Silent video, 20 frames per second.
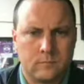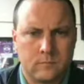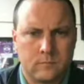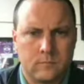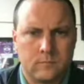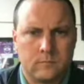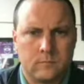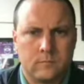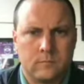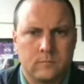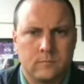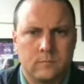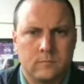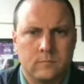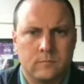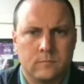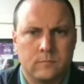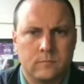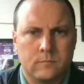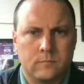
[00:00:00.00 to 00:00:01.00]

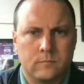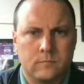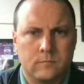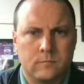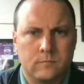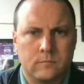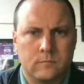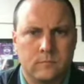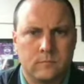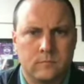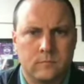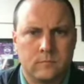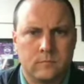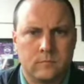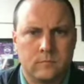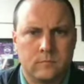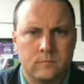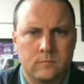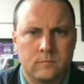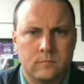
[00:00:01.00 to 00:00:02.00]

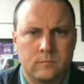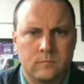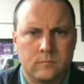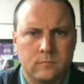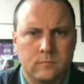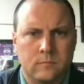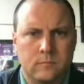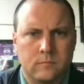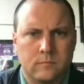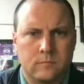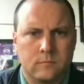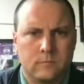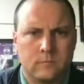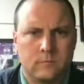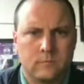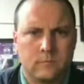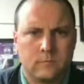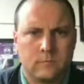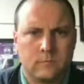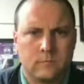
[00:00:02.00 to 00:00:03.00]

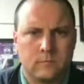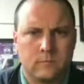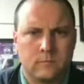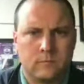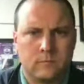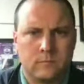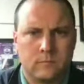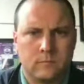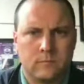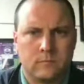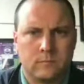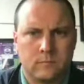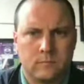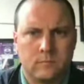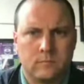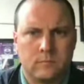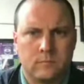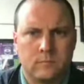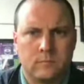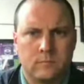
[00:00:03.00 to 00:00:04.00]

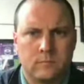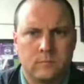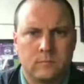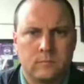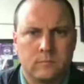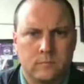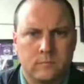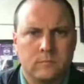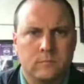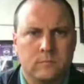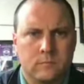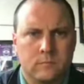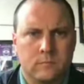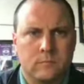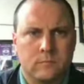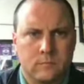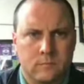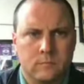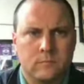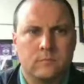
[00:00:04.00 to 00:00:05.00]

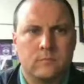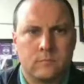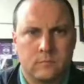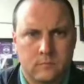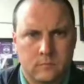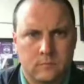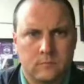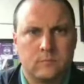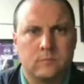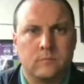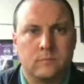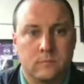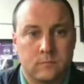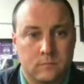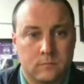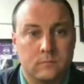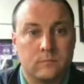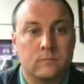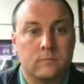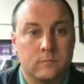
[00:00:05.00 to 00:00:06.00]

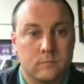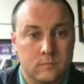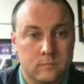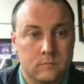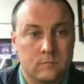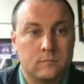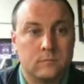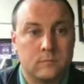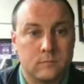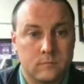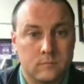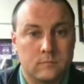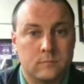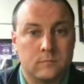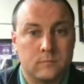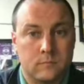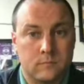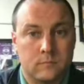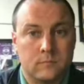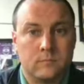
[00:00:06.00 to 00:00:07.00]

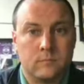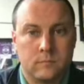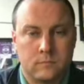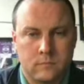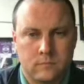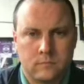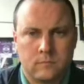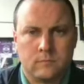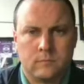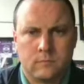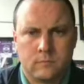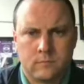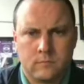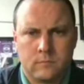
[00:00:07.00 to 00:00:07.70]
(silent)